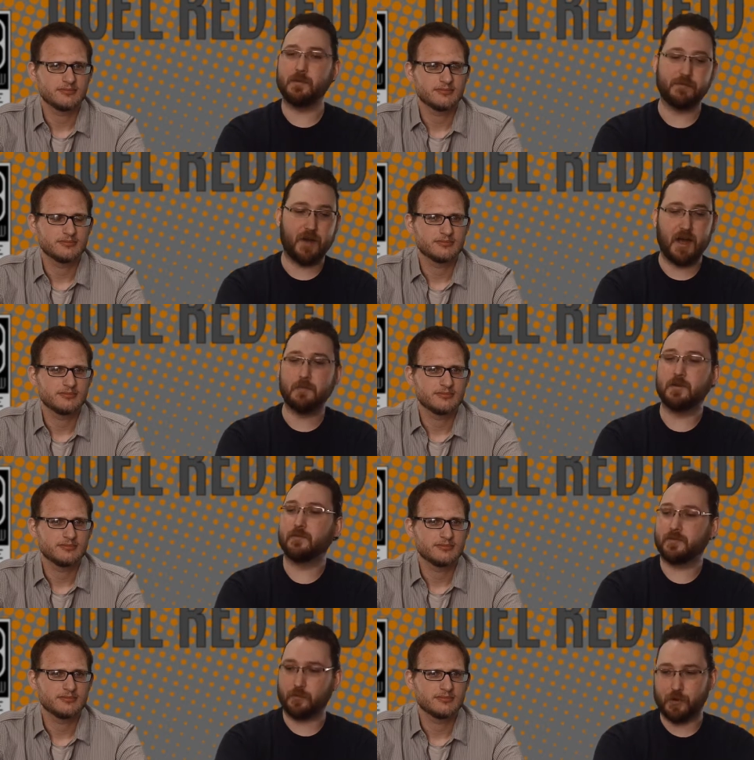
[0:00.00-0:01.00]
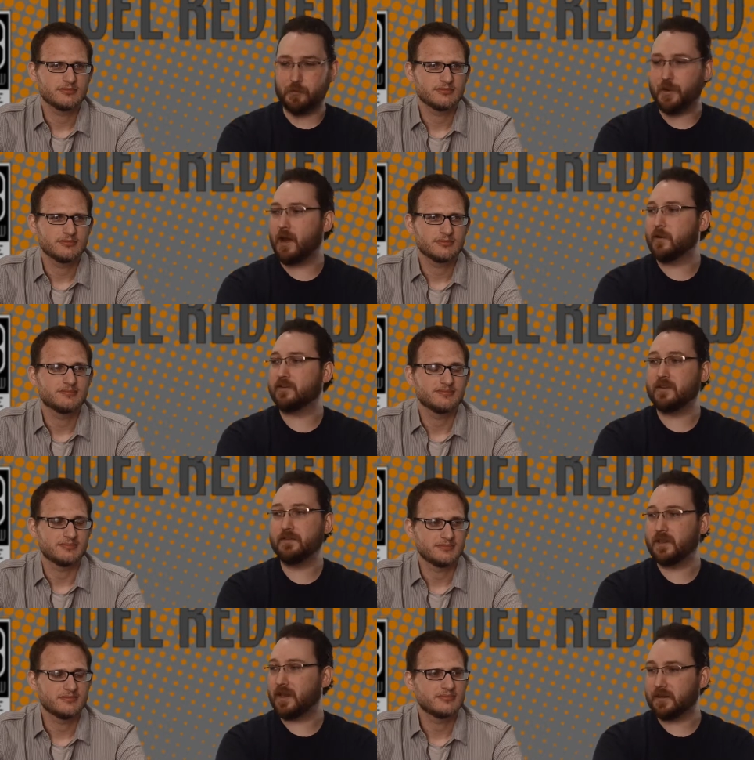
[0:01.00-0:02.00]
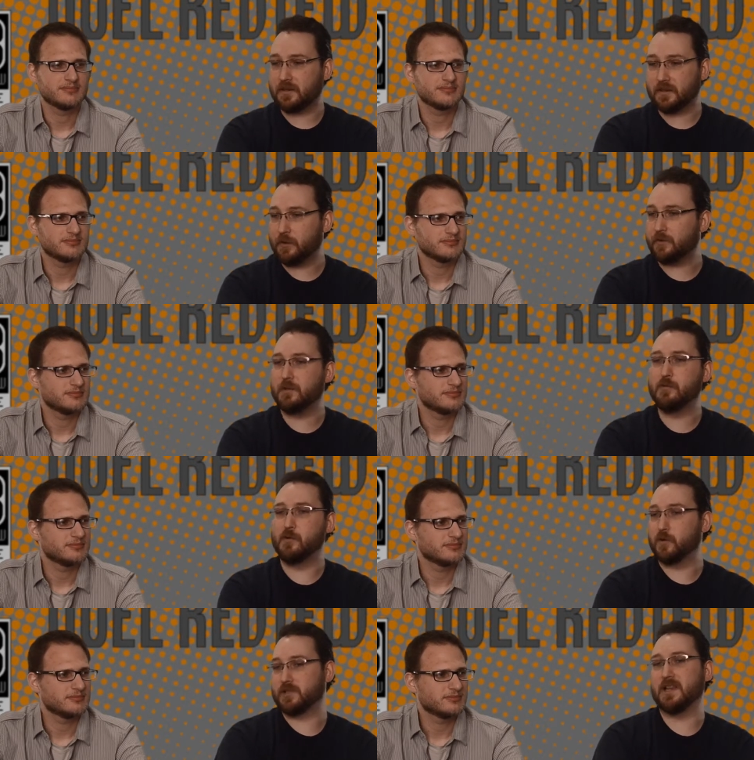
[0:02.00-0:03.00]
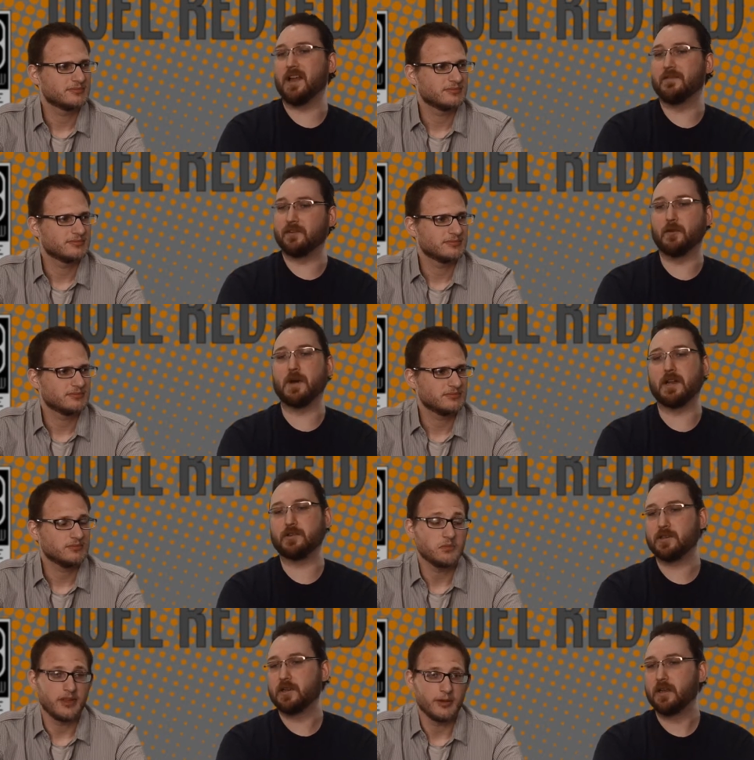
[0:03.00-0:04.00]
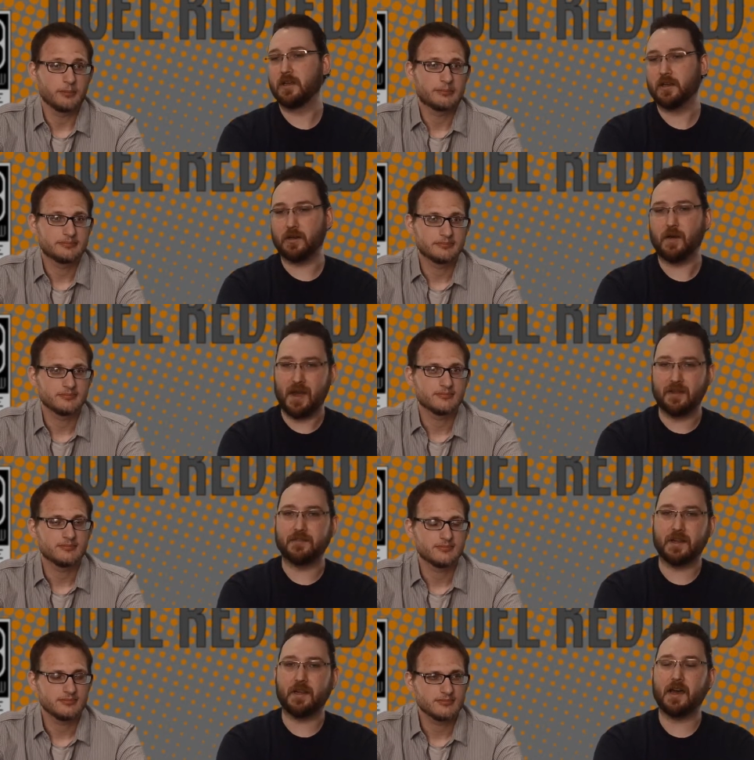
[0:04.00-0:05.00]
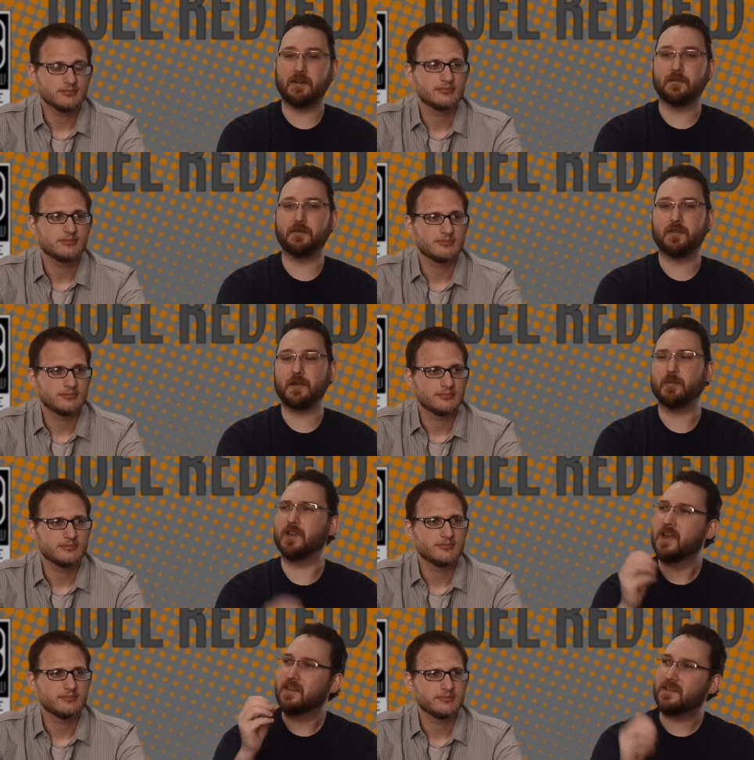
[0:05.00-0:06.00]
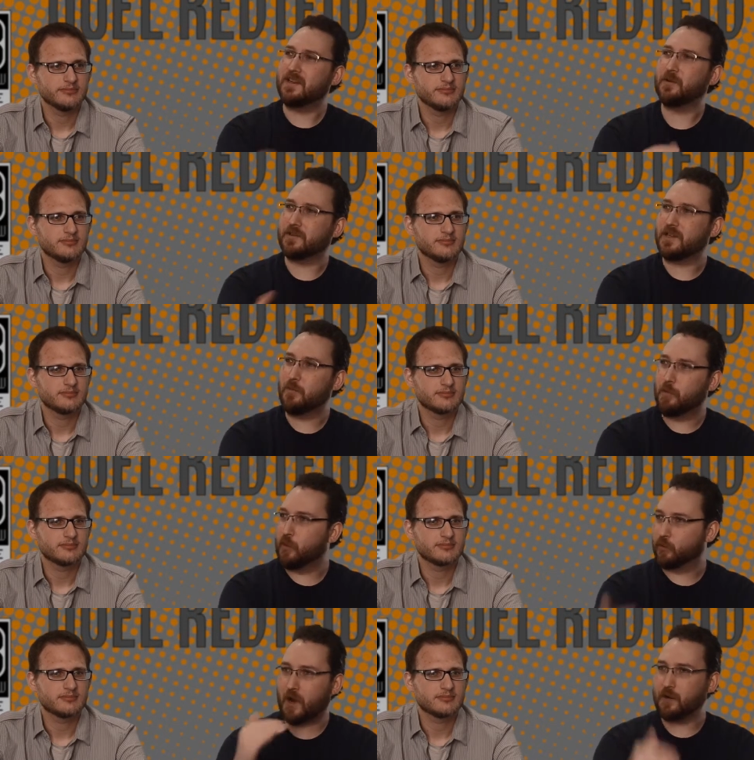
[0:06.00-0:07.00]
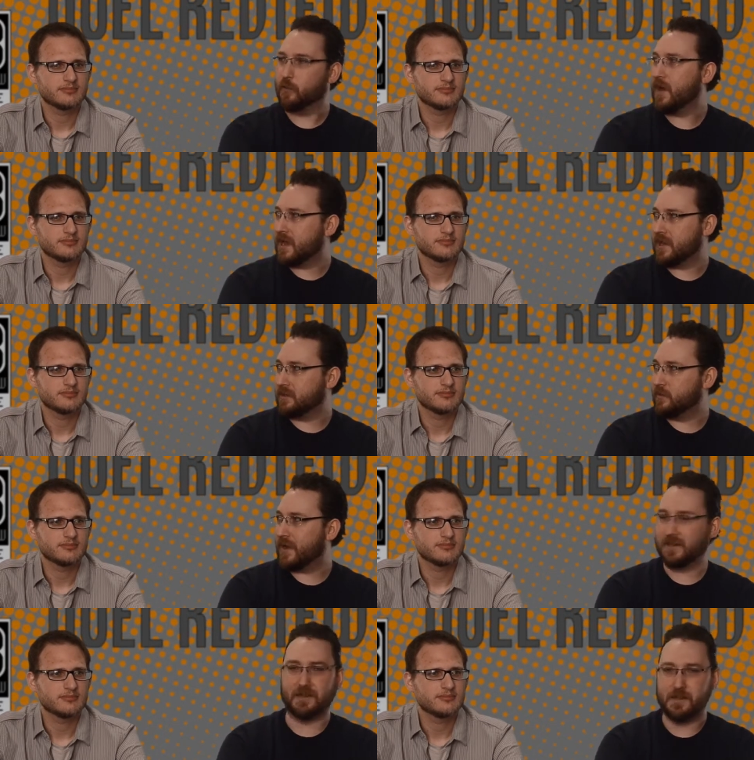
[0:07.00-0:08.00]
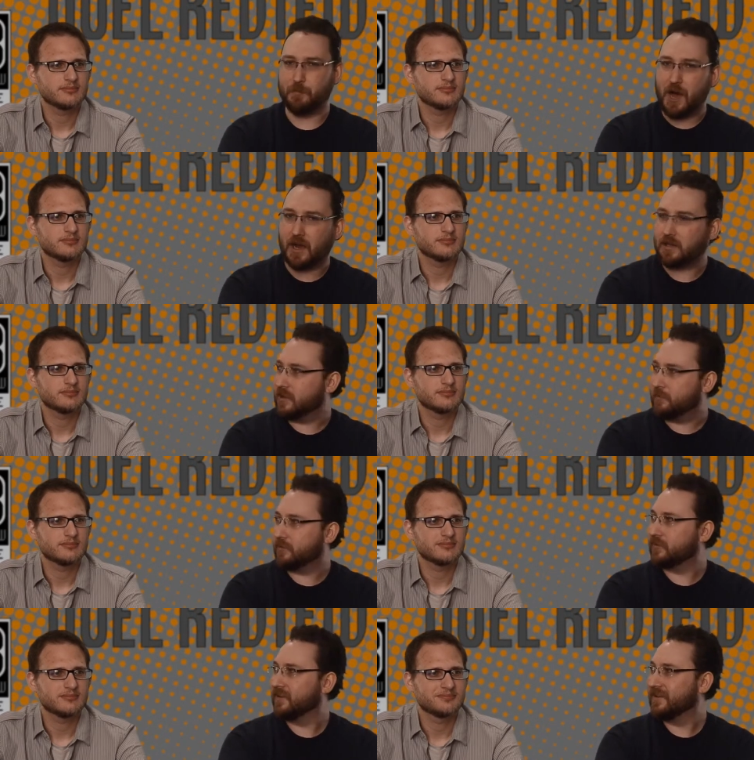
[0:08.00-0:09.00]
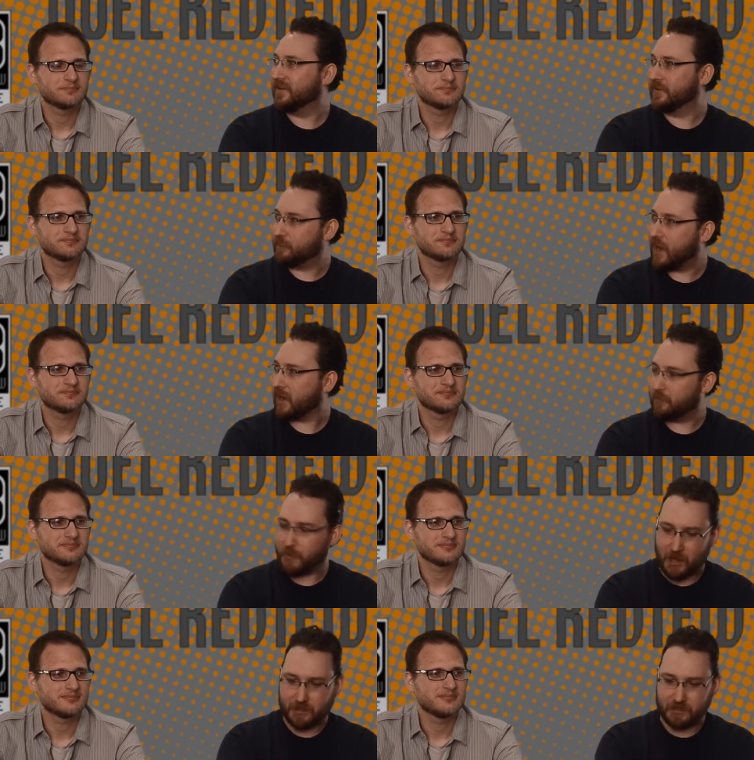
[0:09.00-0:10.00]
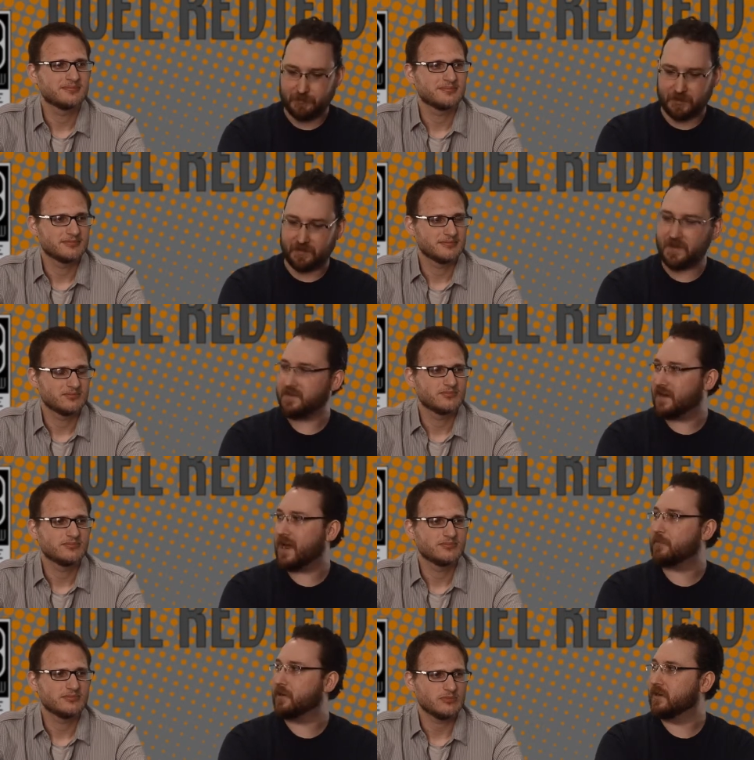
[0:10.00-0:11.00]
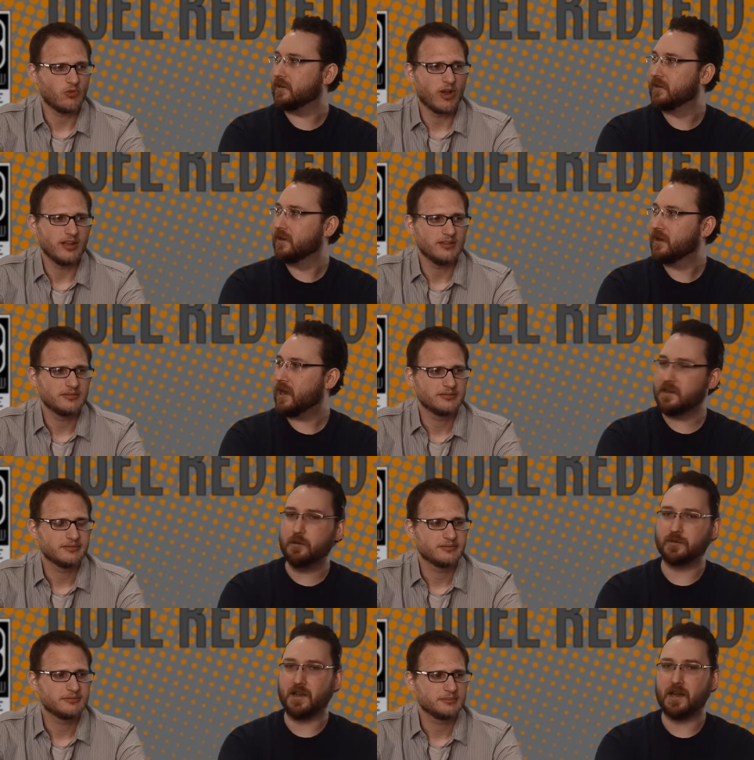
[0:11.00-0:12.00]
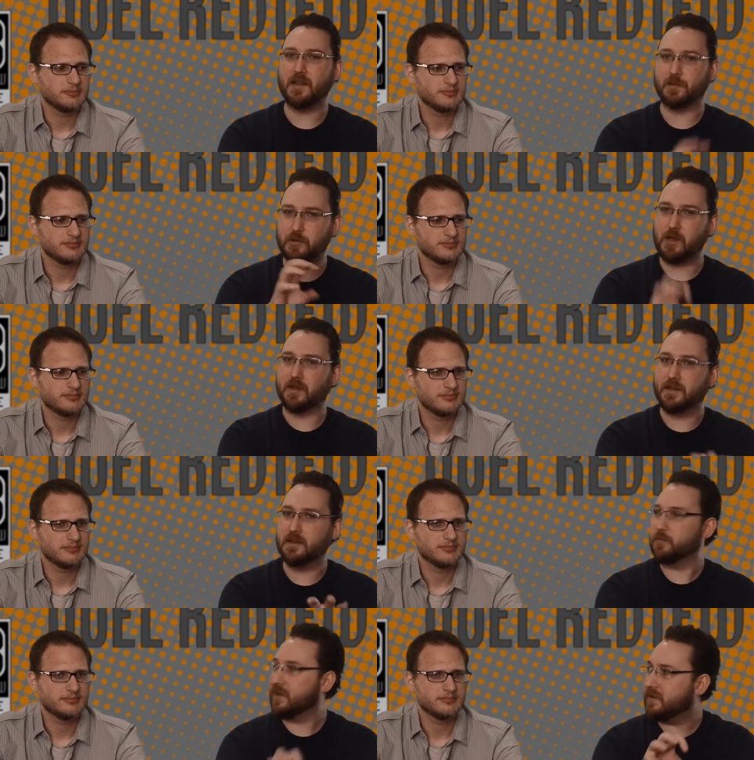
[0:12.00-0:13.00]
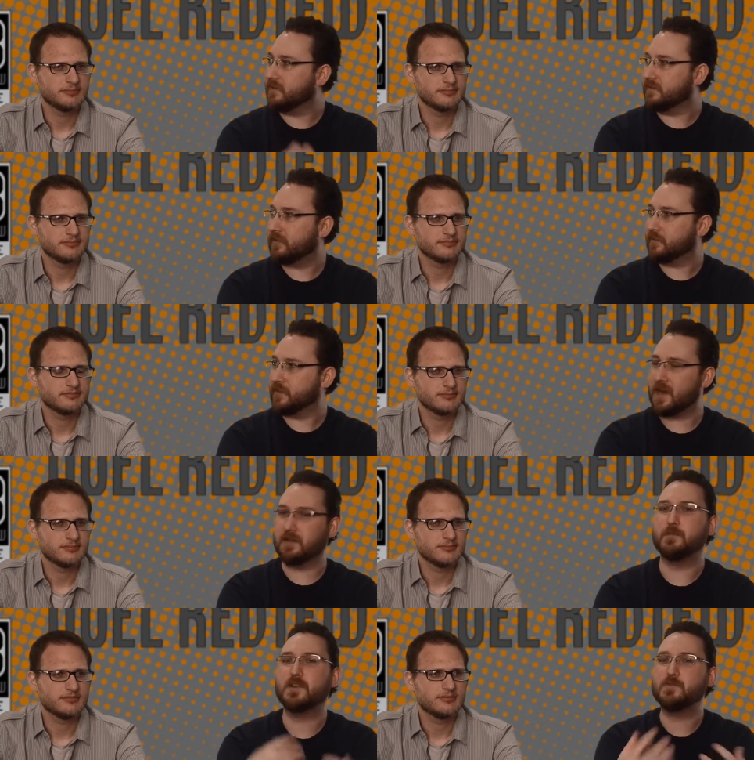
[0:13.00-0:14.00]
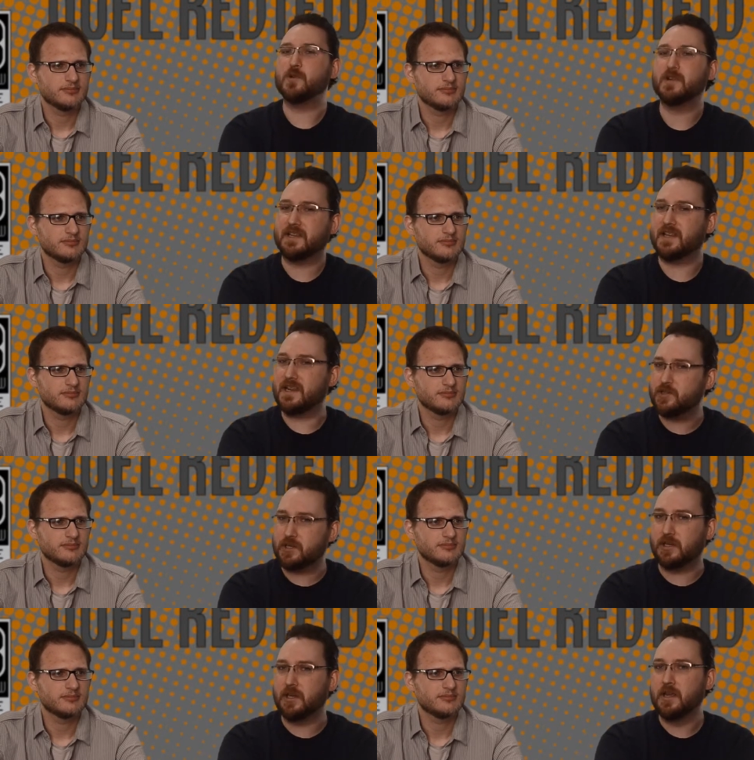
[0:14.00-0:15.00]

Speaker 1: me the vibe of Supreme Powers, even like uh, Irredeemable, which I love so much. Yeah, you know, it has that kind of thing. But see, Irredeemable right away, you had like the apocalypse, you know, the po- apocalyptic thing that happened. Right. And then it was kind of like plugging in the pieces after that. It's much more an engaging